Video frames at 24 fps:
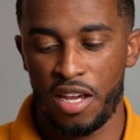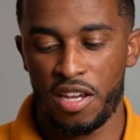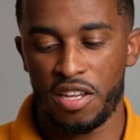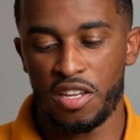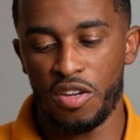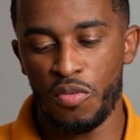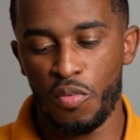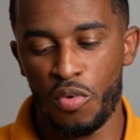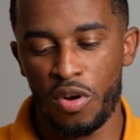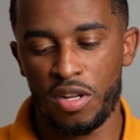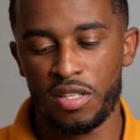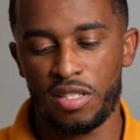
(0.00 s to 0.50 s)

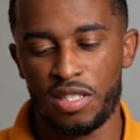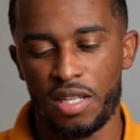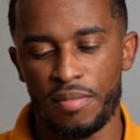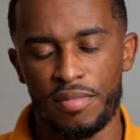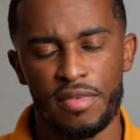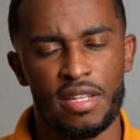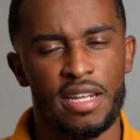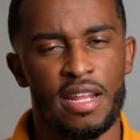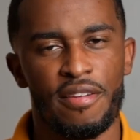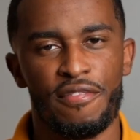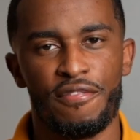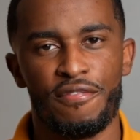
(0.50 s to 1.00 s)
You want
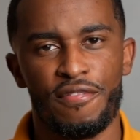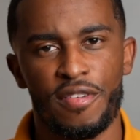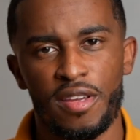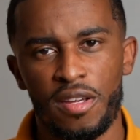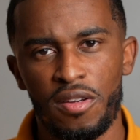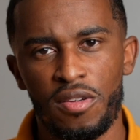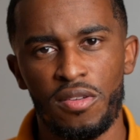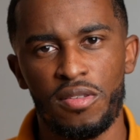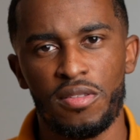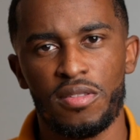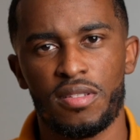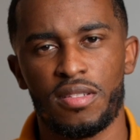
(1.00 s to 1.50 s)
something that
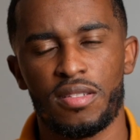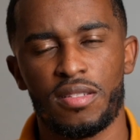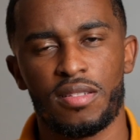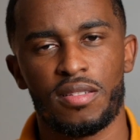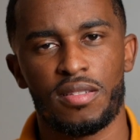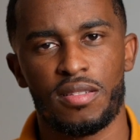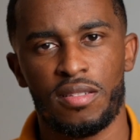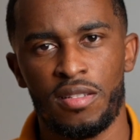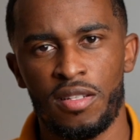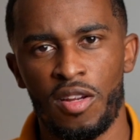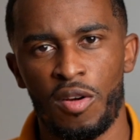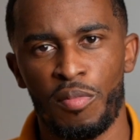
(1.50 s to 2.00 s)

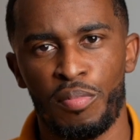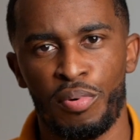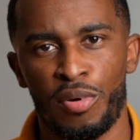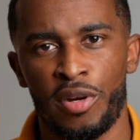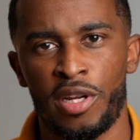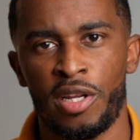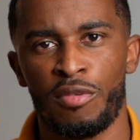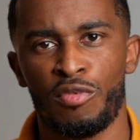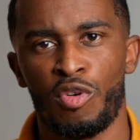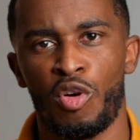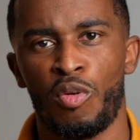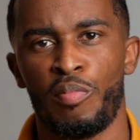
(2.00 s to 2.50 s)
feels,
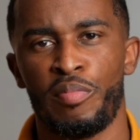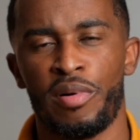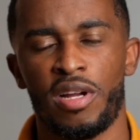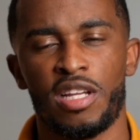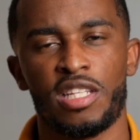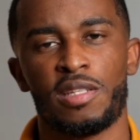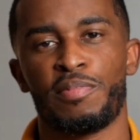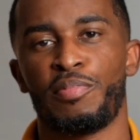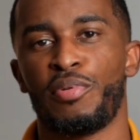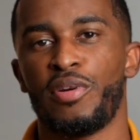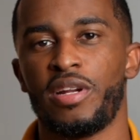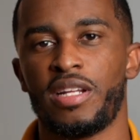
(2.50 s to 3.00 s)
pretty
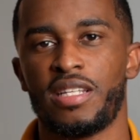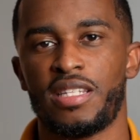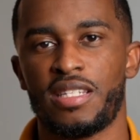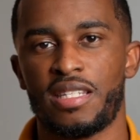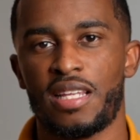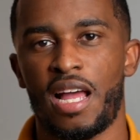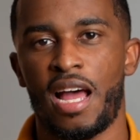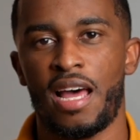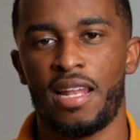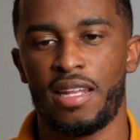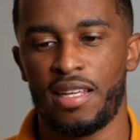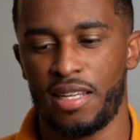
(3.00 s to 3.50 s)
robust, pretty
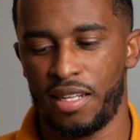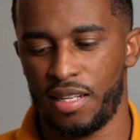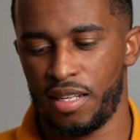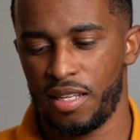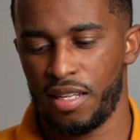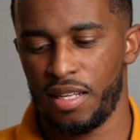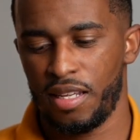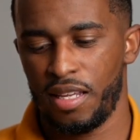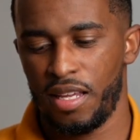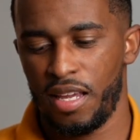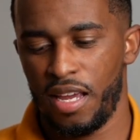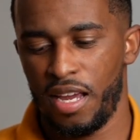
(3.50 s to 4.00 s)
solid,
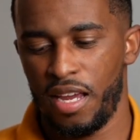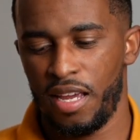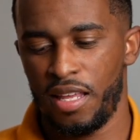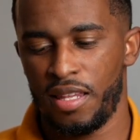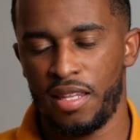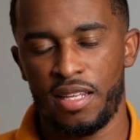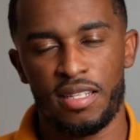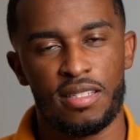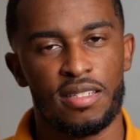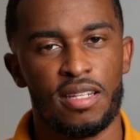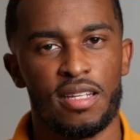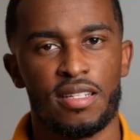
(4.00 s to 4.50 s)
and
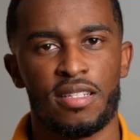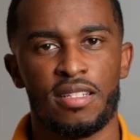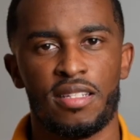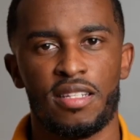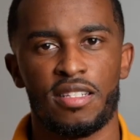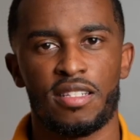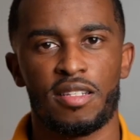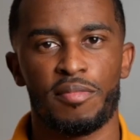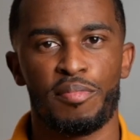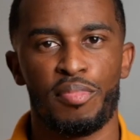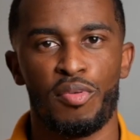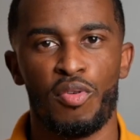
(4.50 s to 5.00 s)
this doesn't
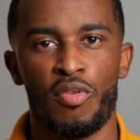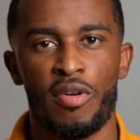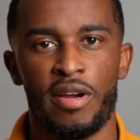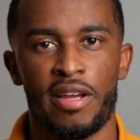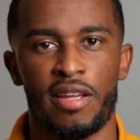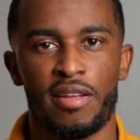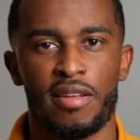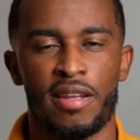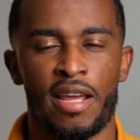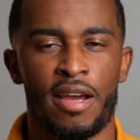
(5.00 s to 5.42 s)
disappoint.